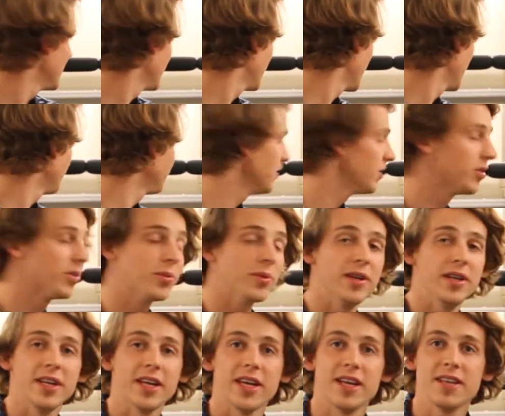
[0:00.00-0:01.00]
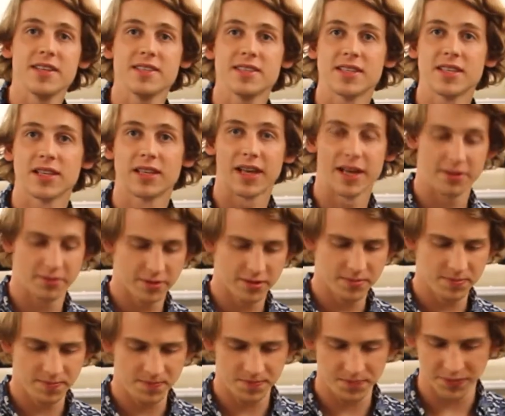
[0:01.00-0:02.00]
After 3 days in the light
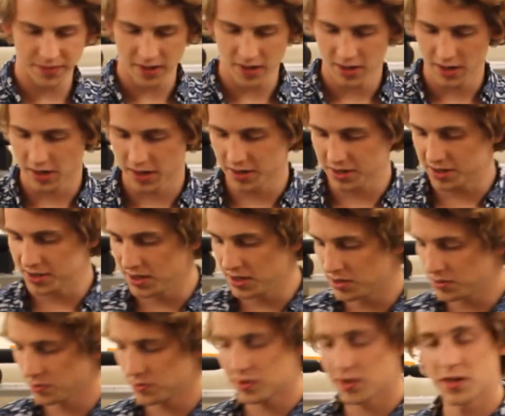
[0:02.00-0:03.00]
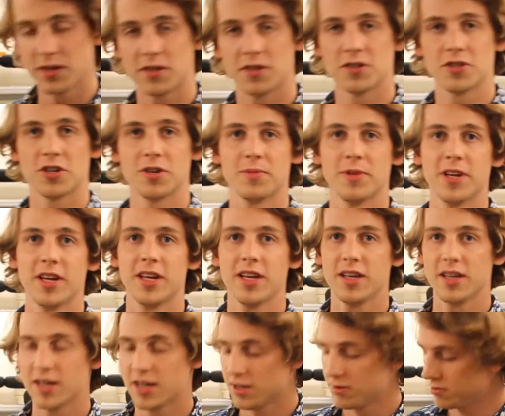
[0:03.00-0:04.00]
room, our seeds will start to
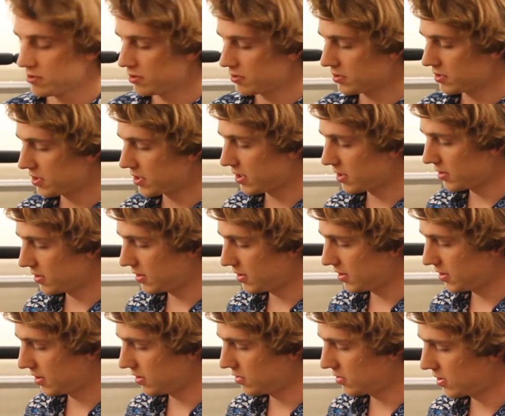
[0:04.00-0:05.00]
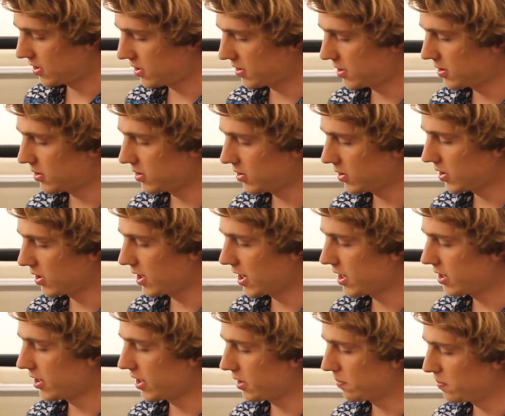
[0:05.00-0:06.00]
germinate and they'll start to look kind
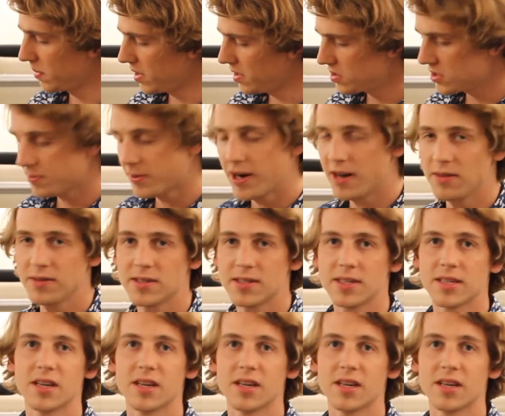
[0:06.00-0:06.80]
of like bean sprouts.